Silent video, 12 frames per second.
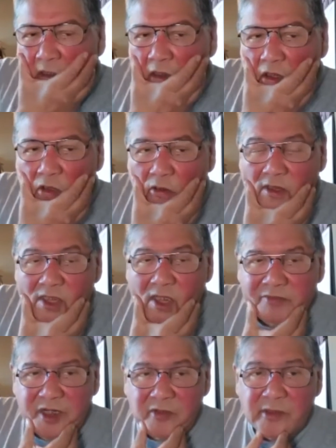So I was
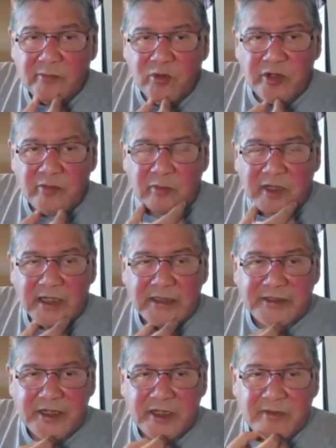up there with a portable
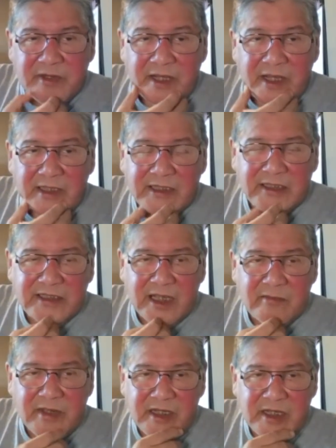planetarium, and I, at that
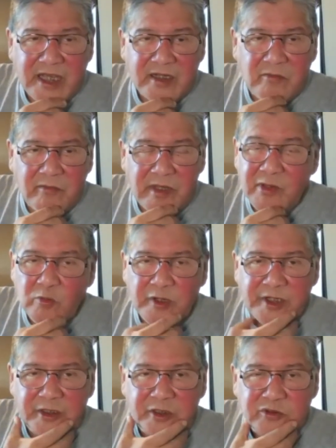time I had maybe
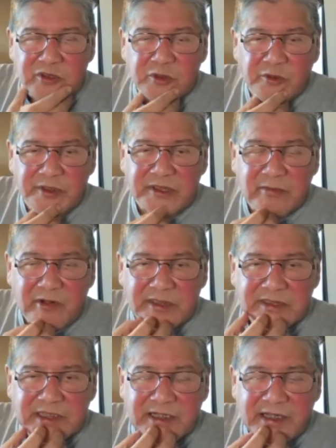one or two stories about the
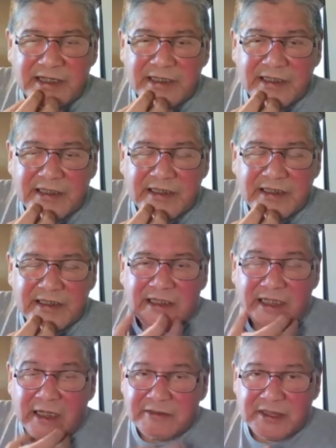sky,
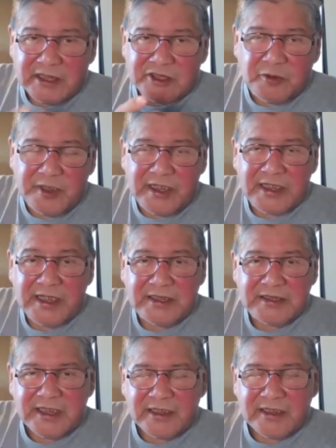and I was showing the
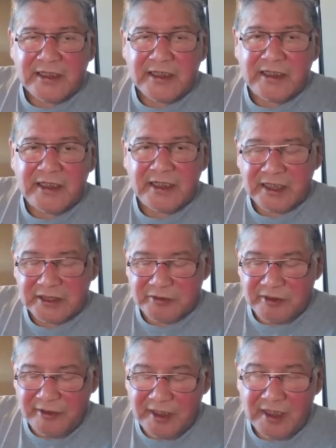kids that, and the kids
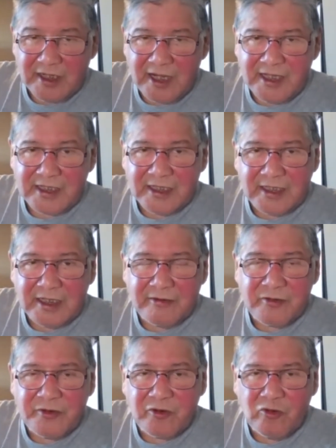were really liking it, and they
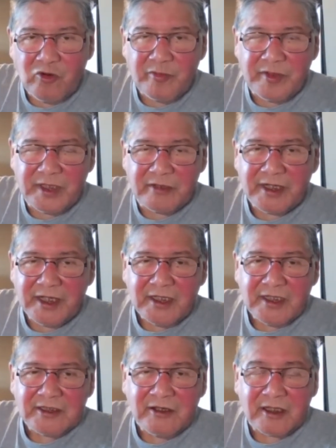were going home and they were
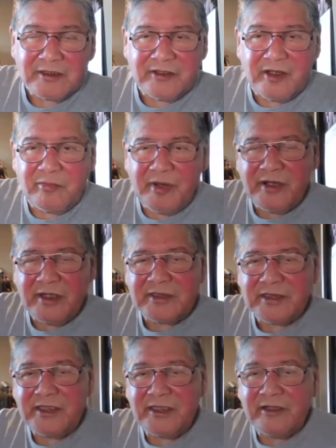talking to their
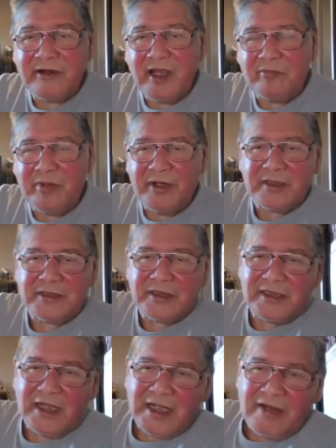parents and their grandparents
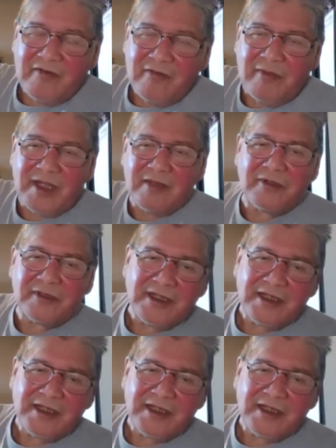and telling everybody about